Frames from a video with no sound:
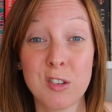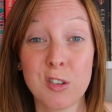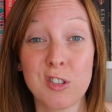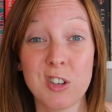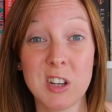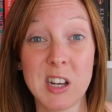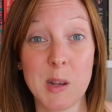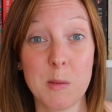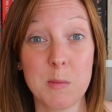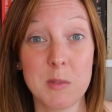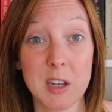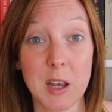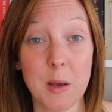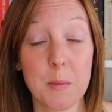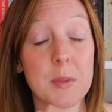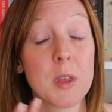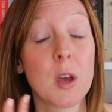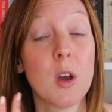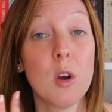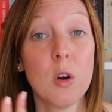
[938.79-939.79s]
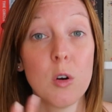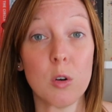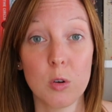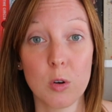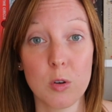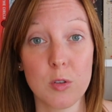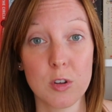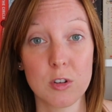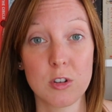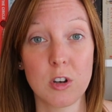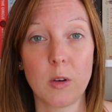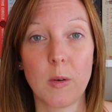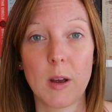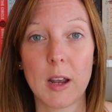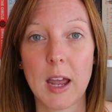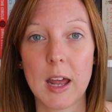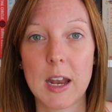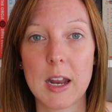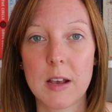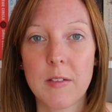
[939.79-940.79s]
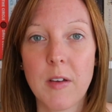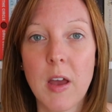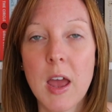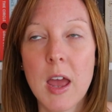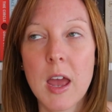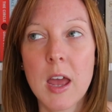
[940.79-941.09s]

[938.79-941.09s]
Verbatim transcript: such an in-depth author's note and kind of